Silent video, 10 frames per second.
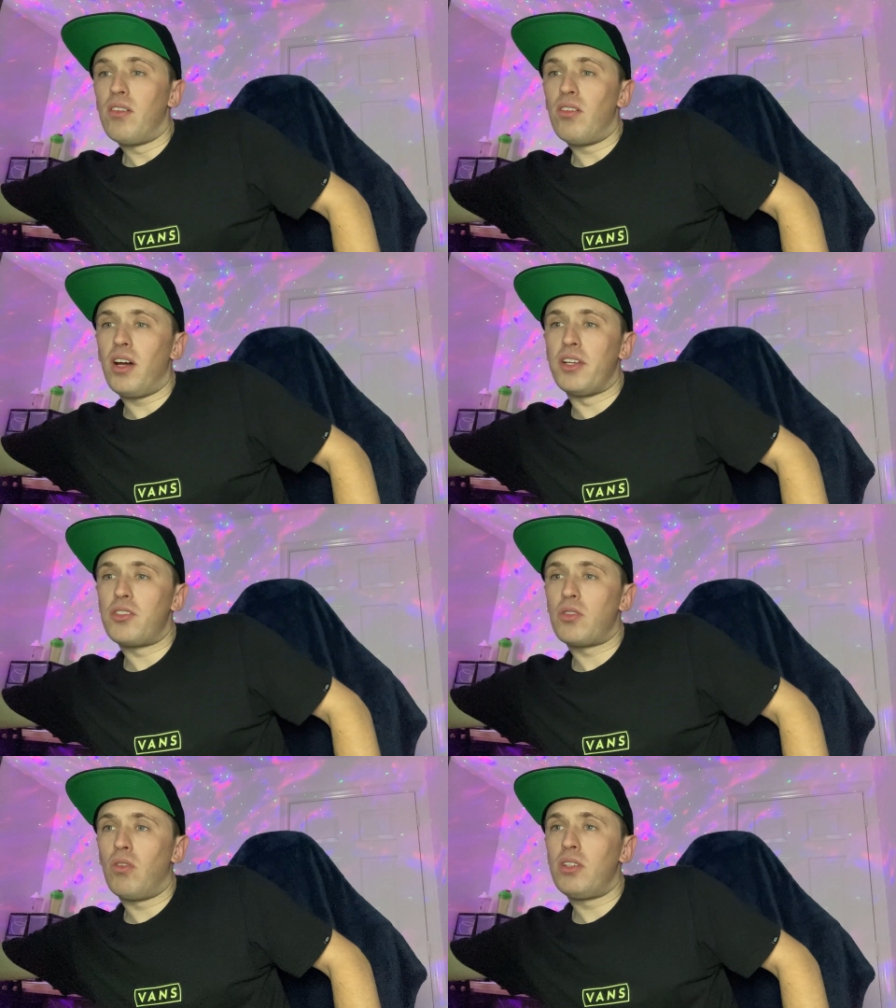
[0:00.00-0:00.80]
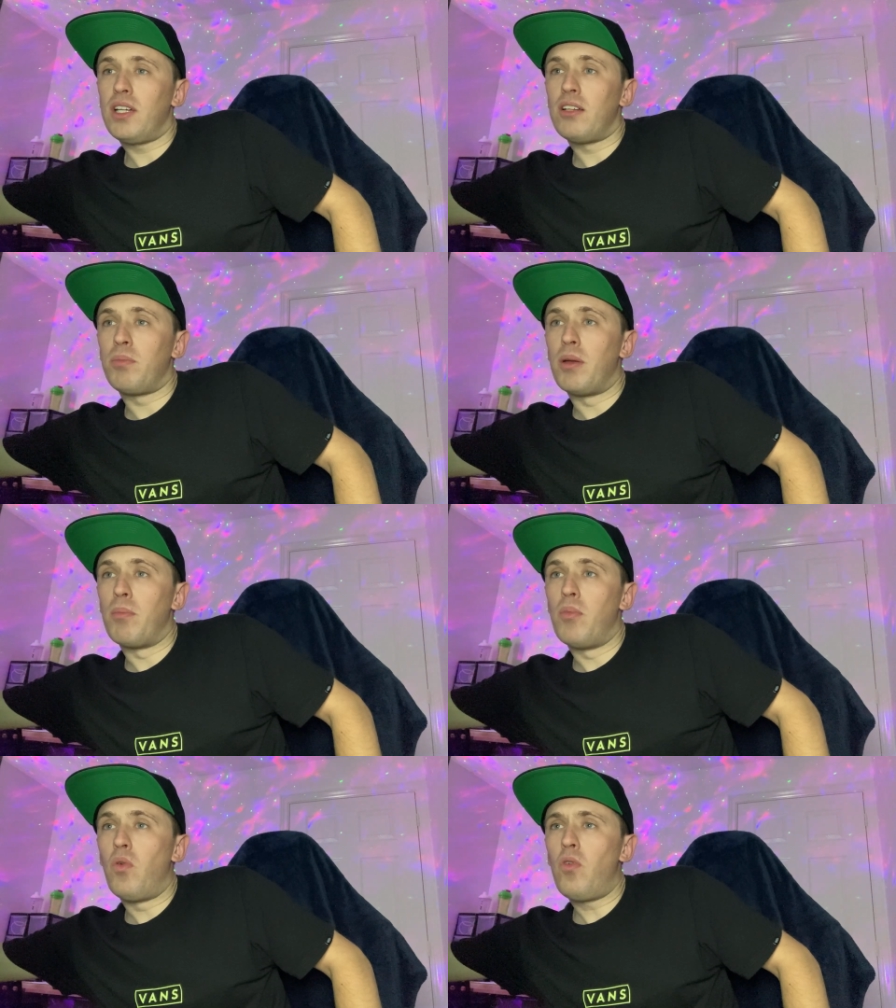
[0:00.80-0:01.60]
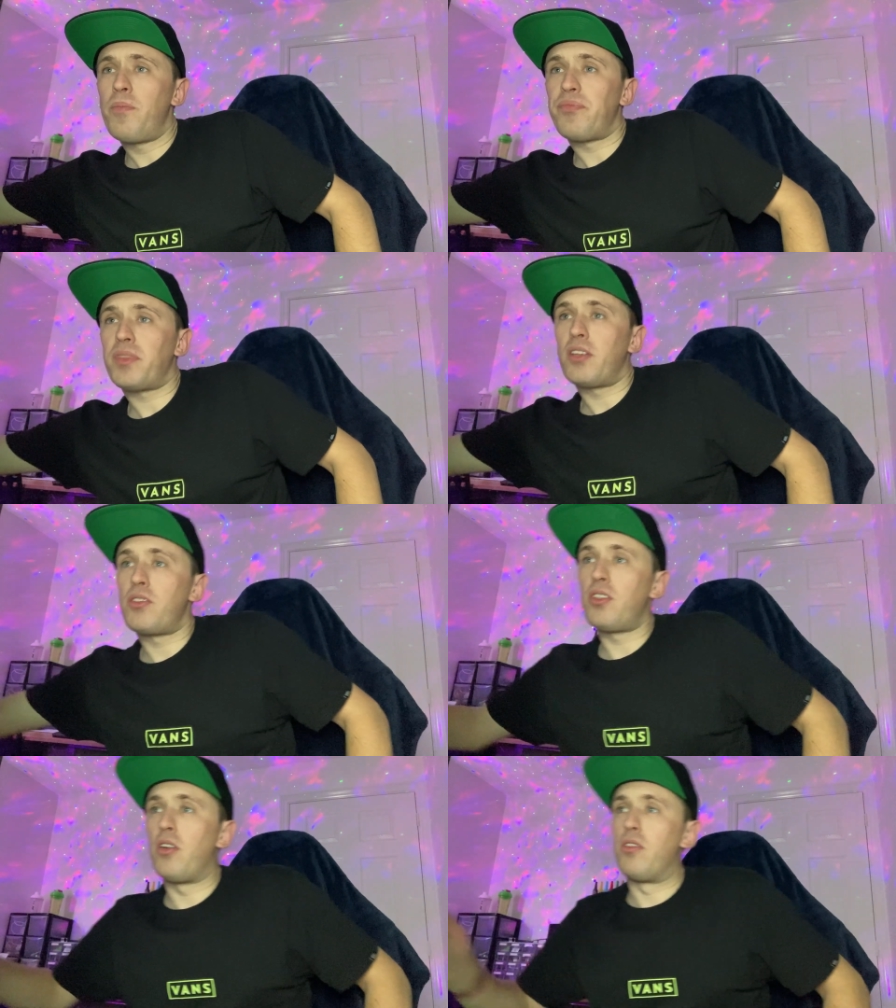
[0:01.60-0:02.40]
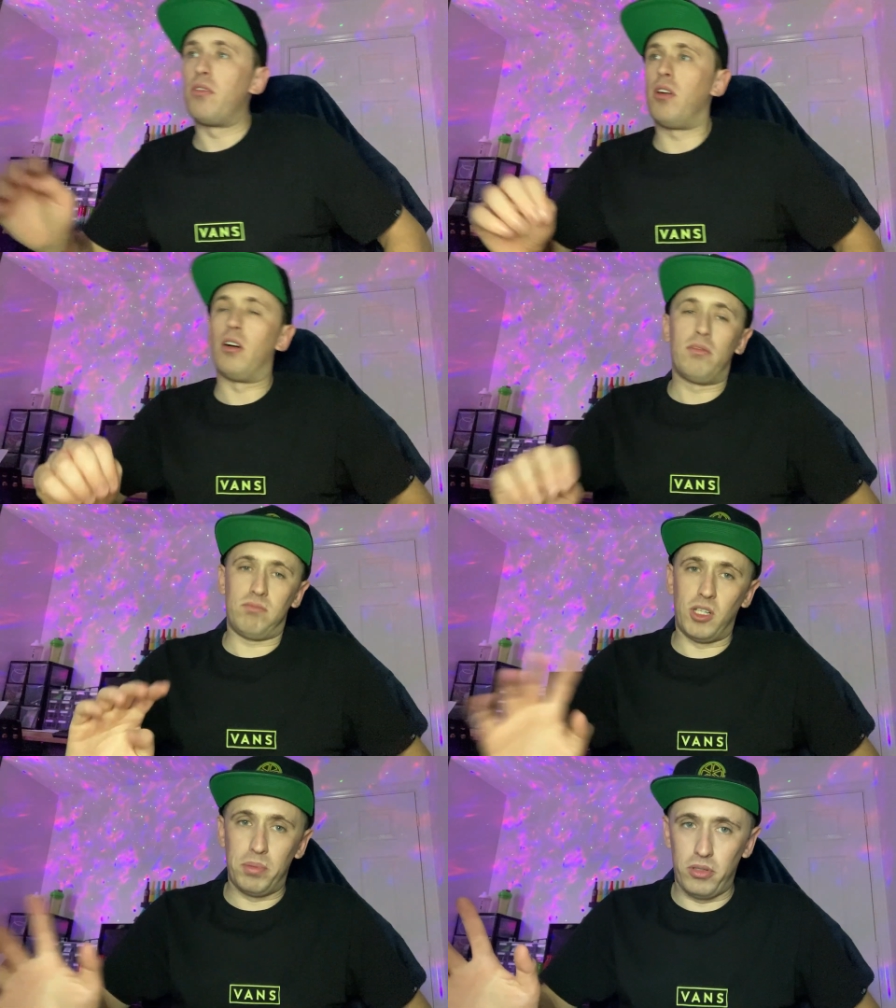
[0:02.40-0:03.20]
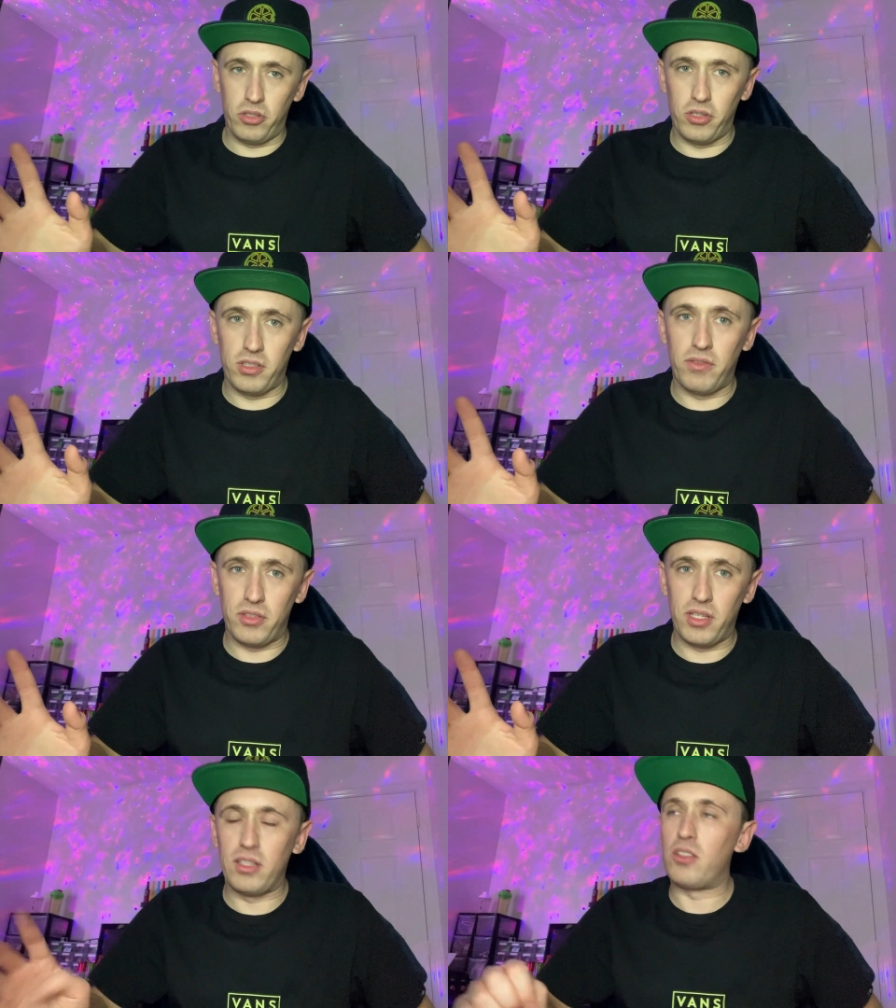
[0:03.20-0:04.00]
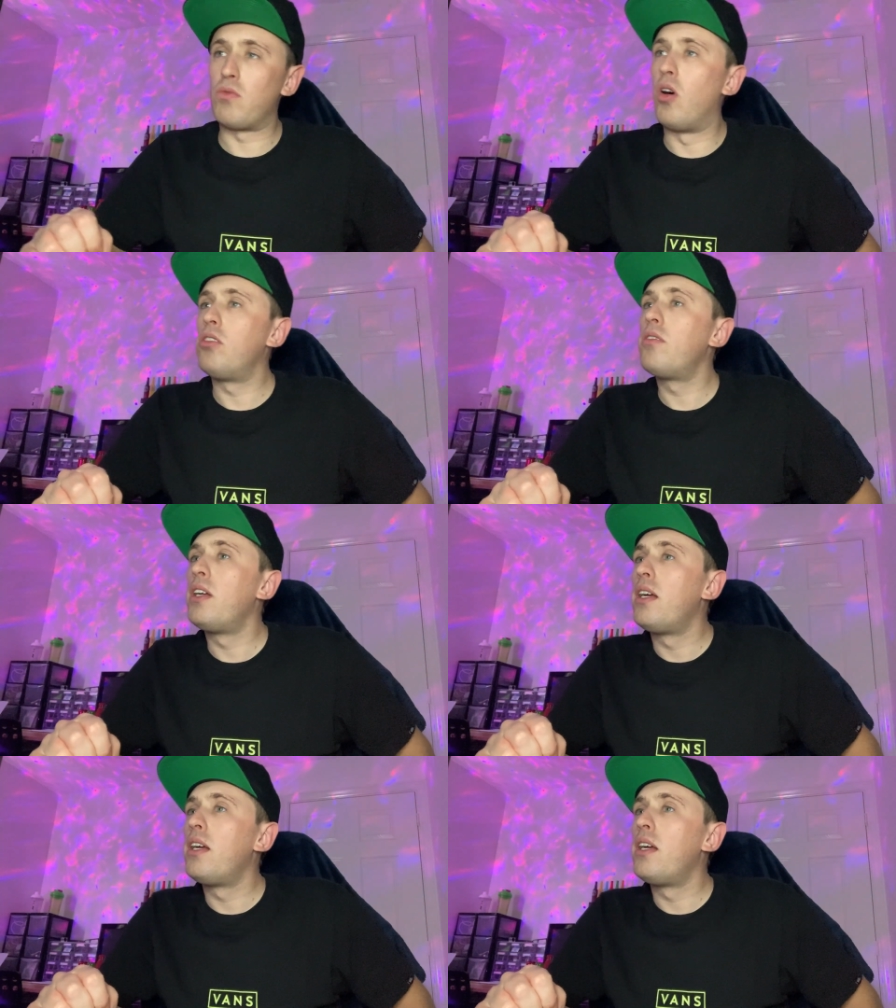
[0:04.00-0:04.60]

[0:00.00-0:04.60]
Right, scrolling down a bit more. So, ah, I apologise if I say this wrong.